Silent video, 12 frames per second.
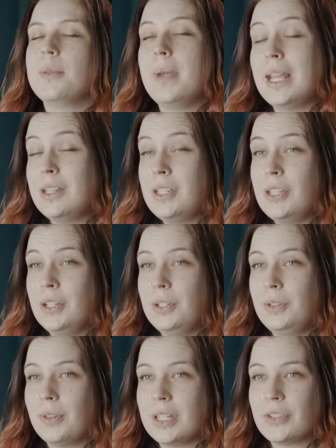main two
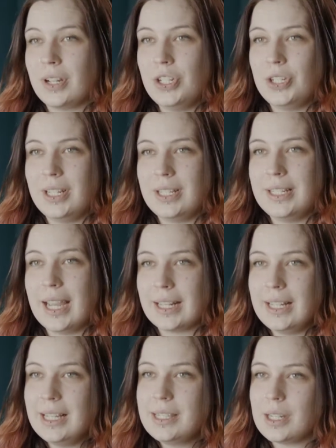restoration
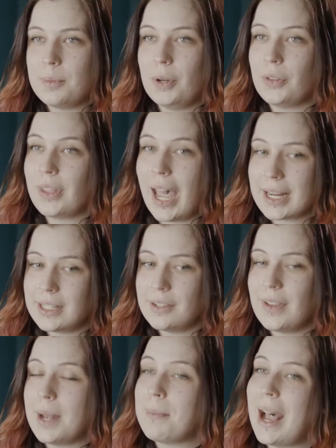techniques are both active
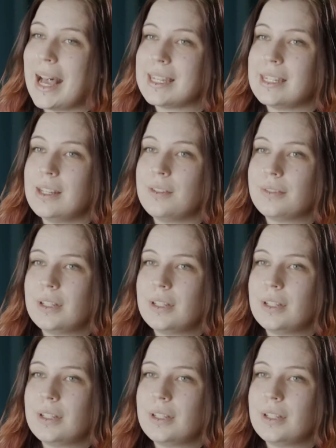and passive.